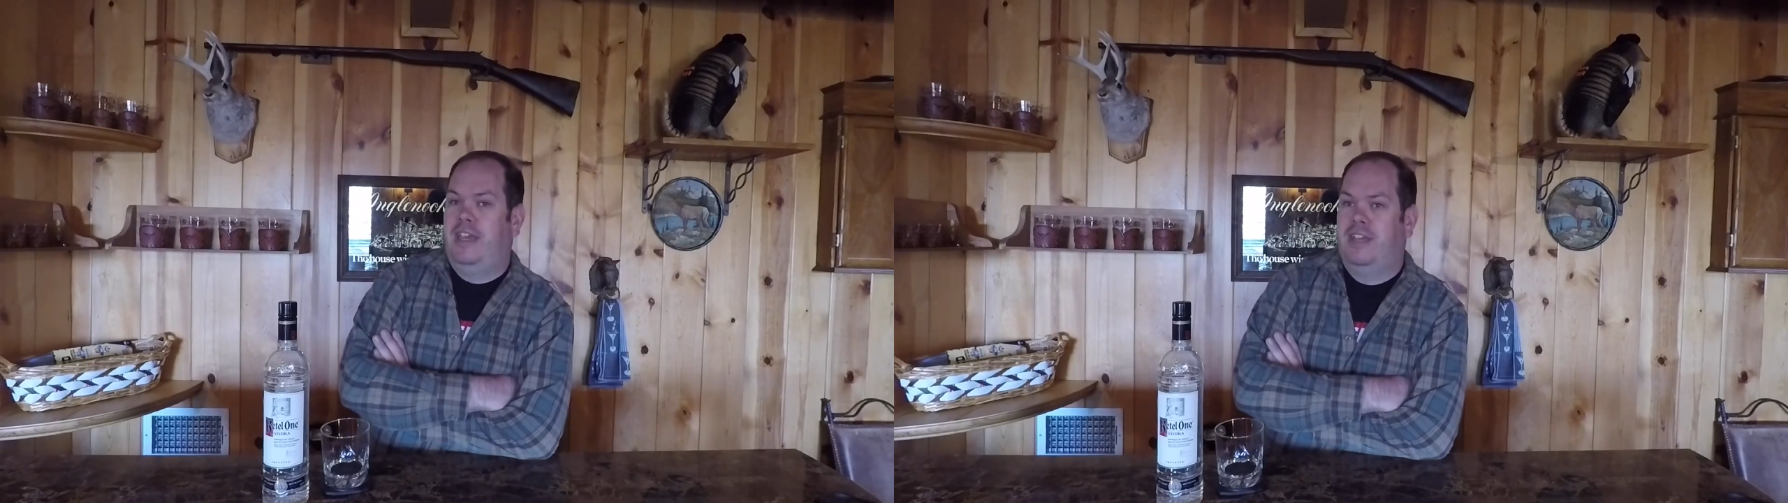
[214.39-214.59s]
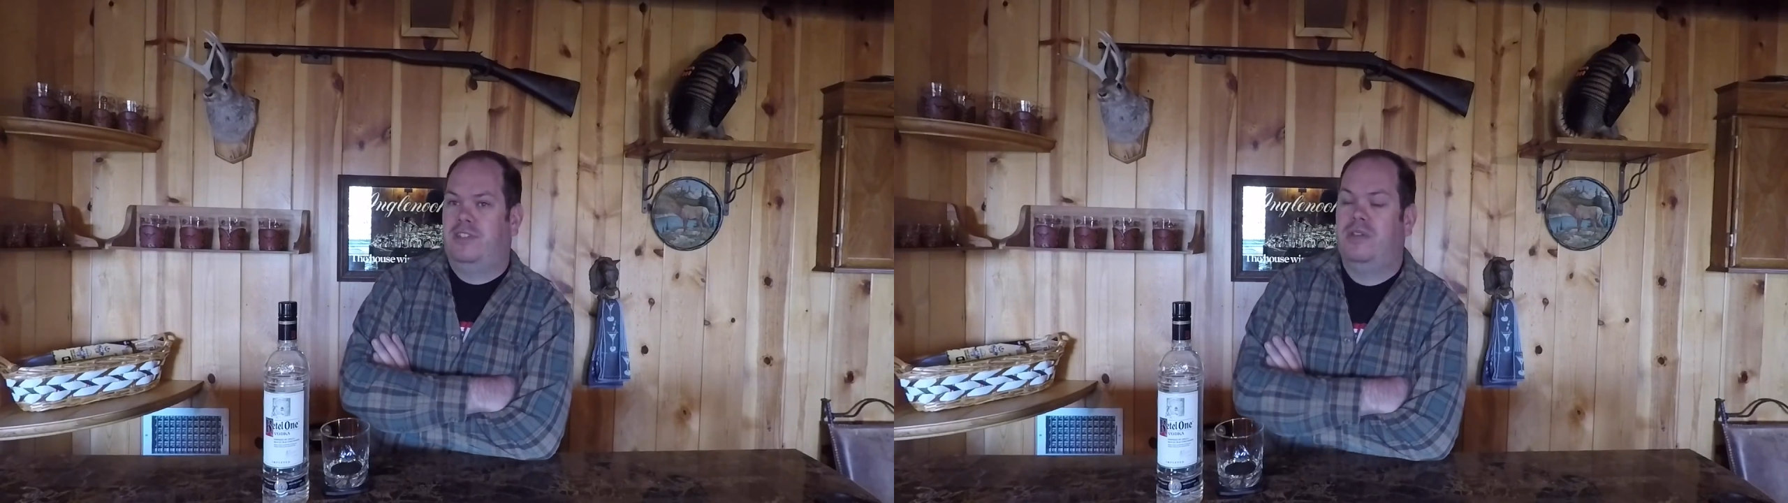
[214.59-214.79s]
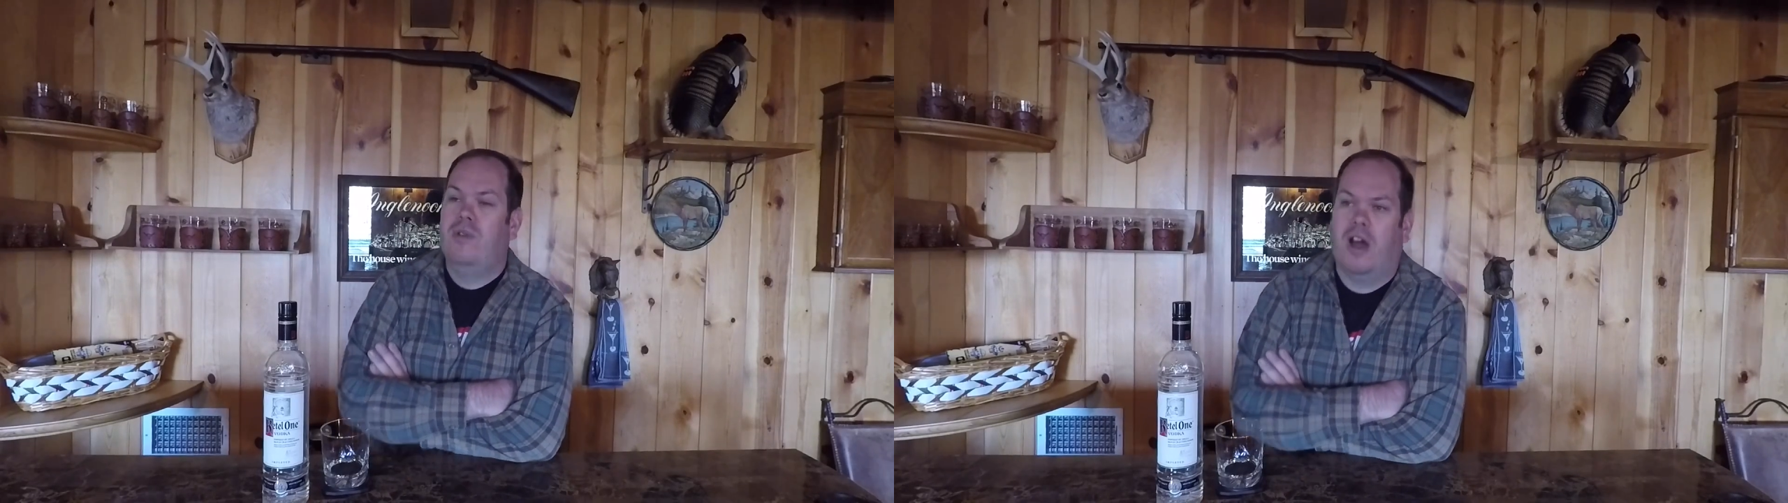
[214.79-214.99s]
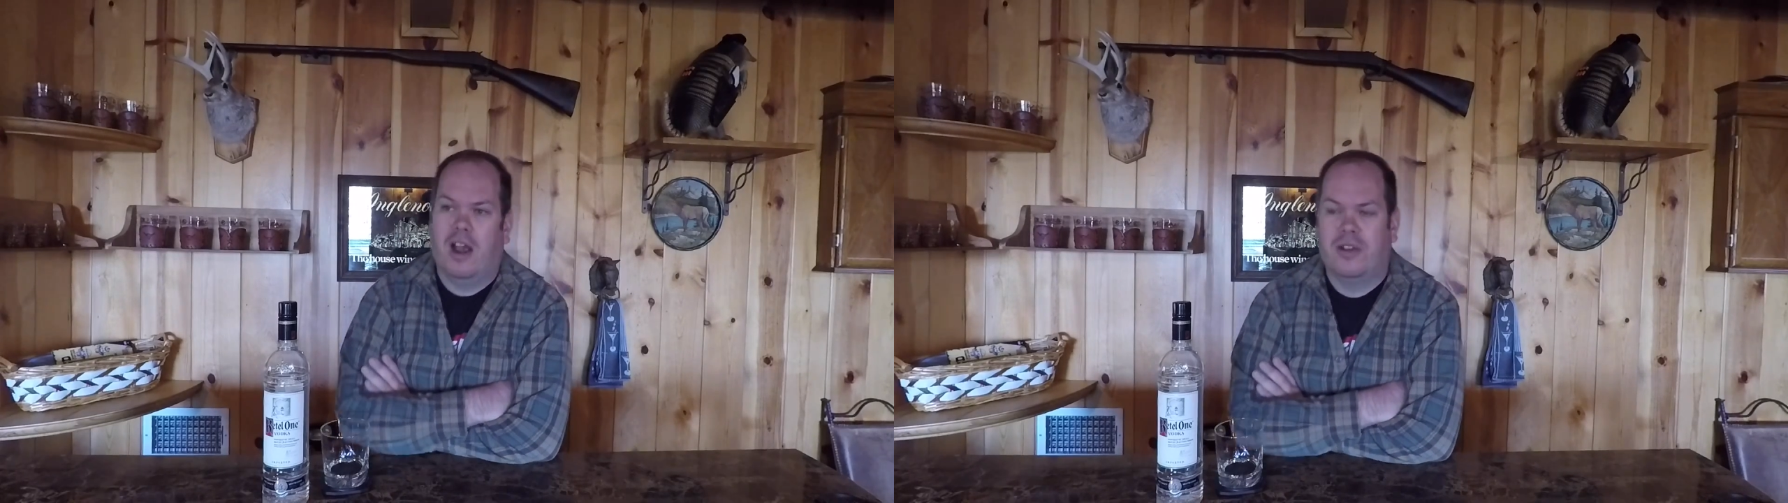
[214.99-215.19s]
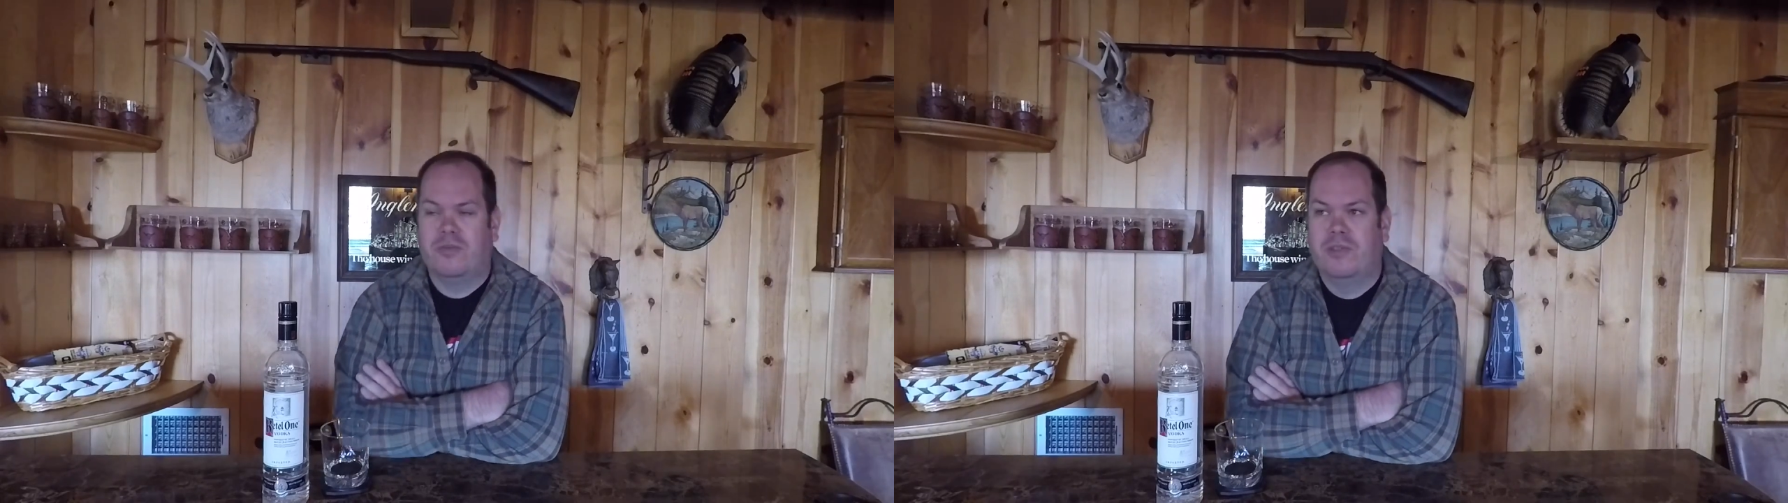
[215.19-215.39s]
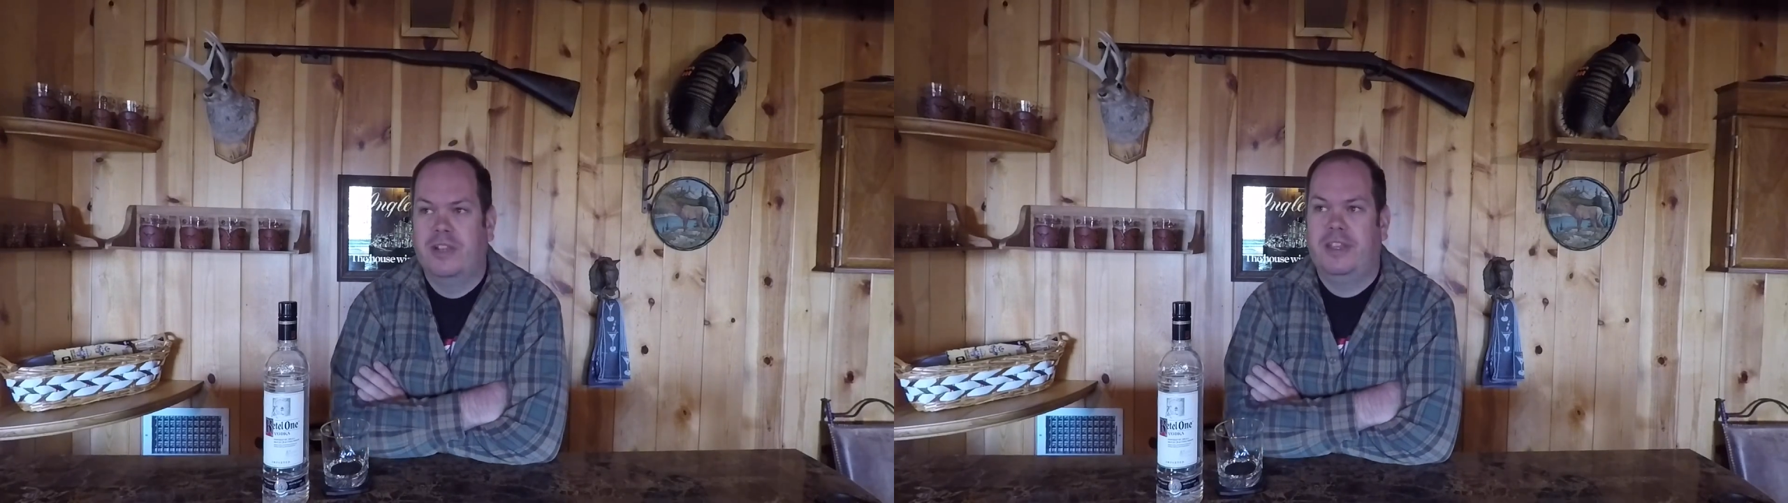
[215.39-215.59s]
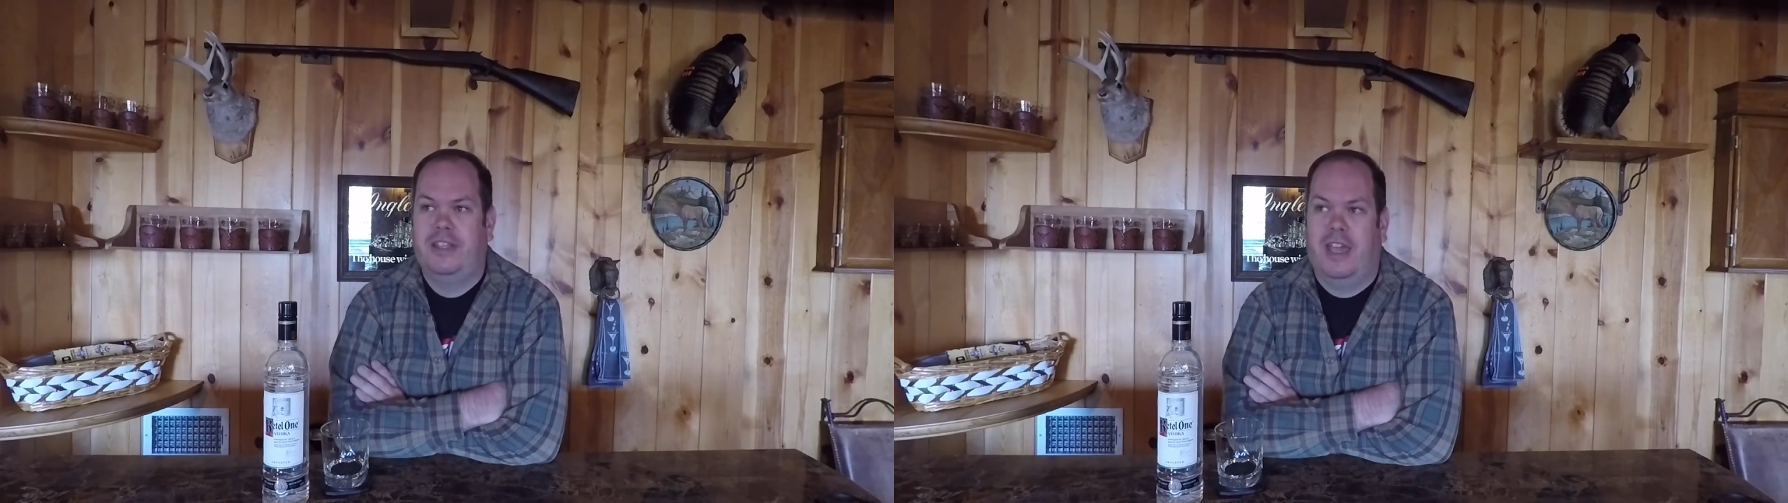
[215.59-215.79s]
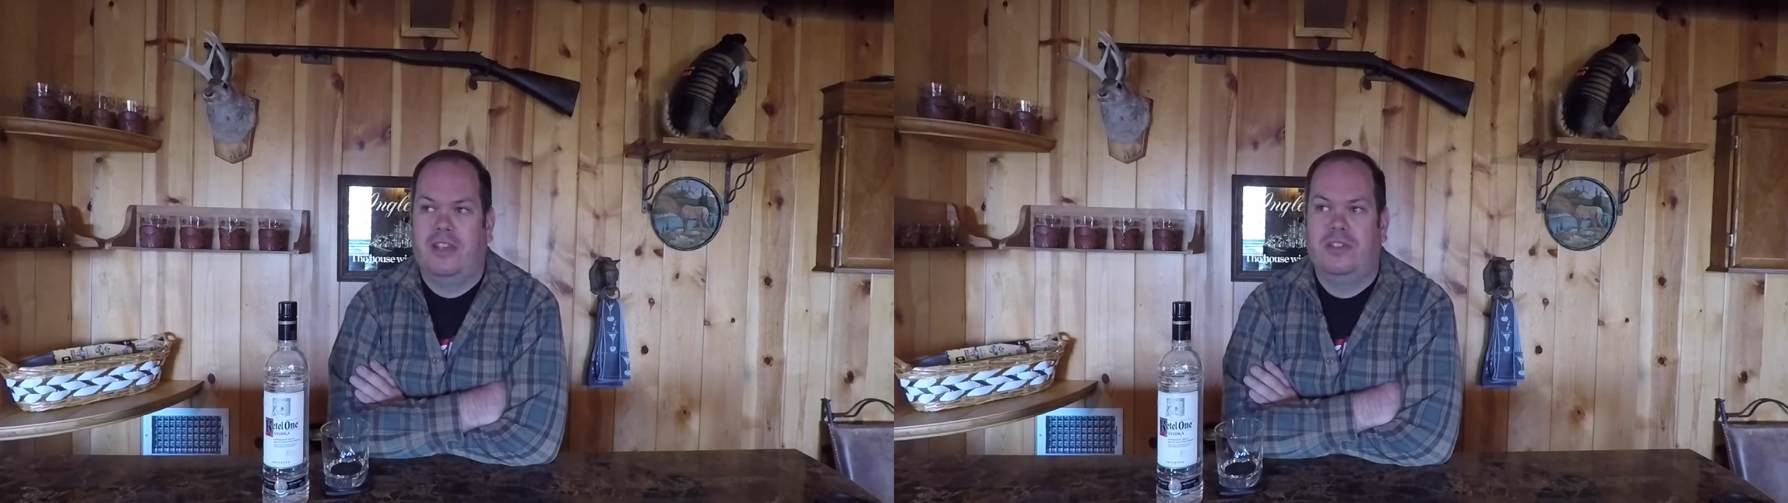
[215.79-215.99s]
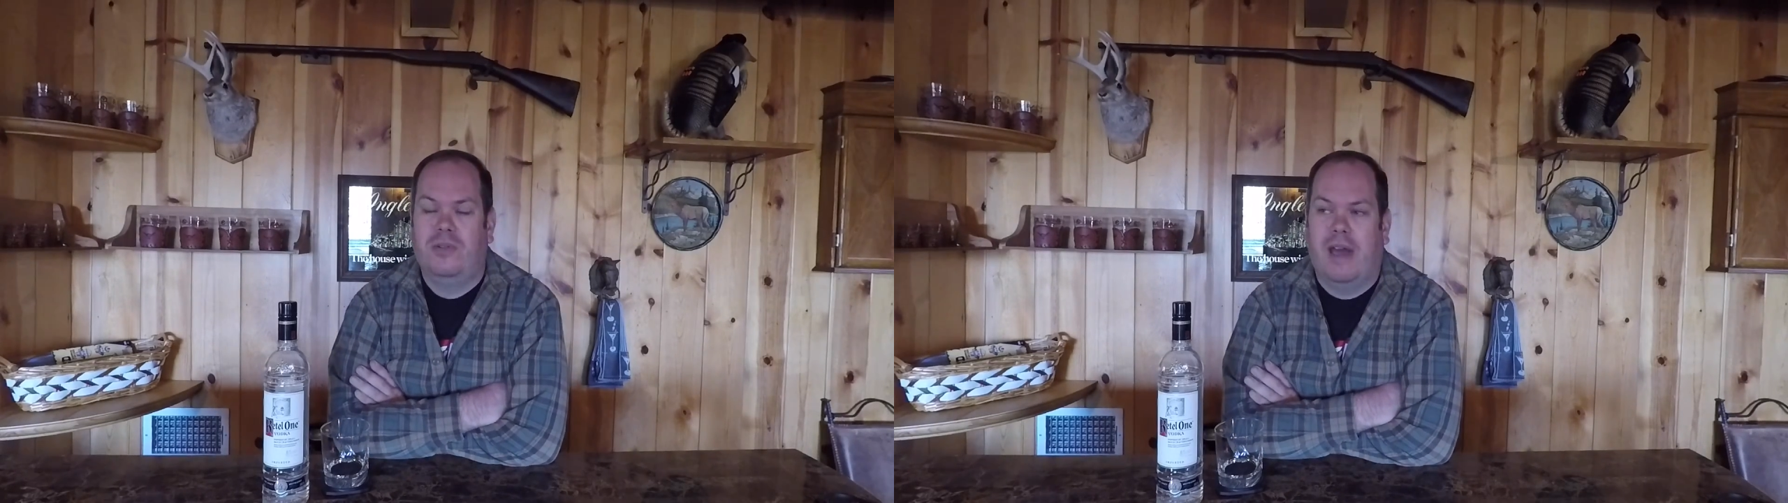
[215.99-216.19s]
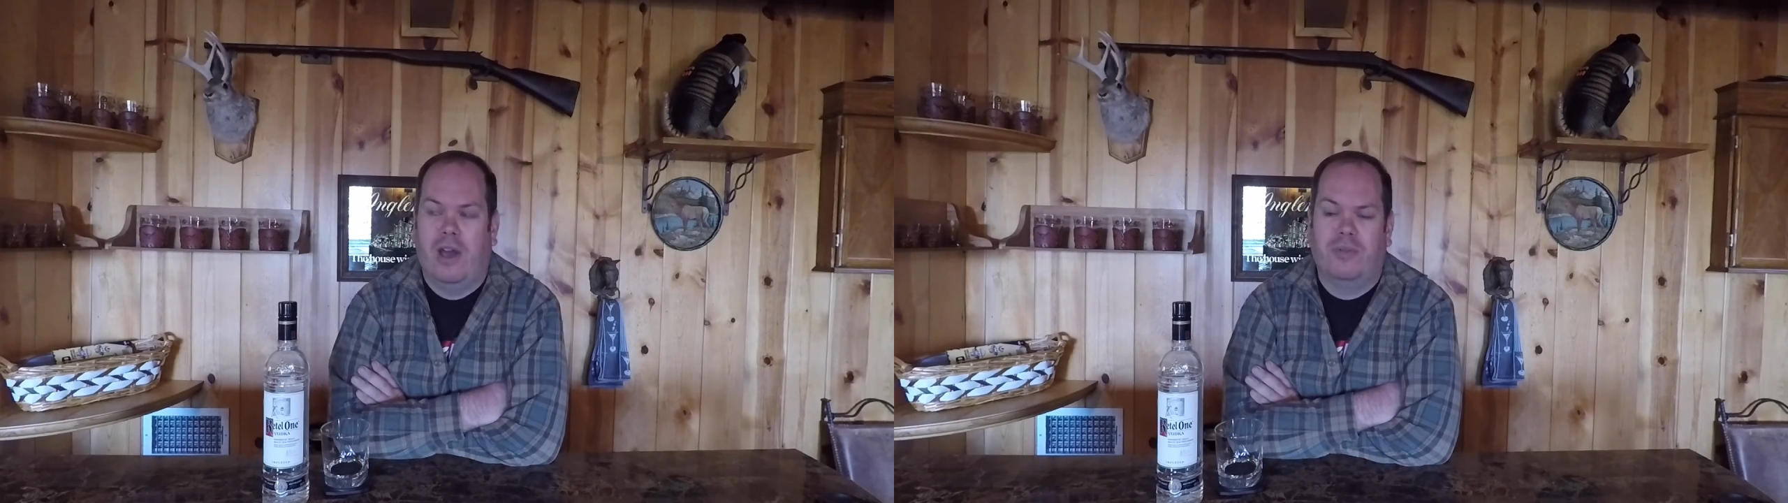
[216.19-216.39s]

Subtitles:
hits you hard and really takes you out,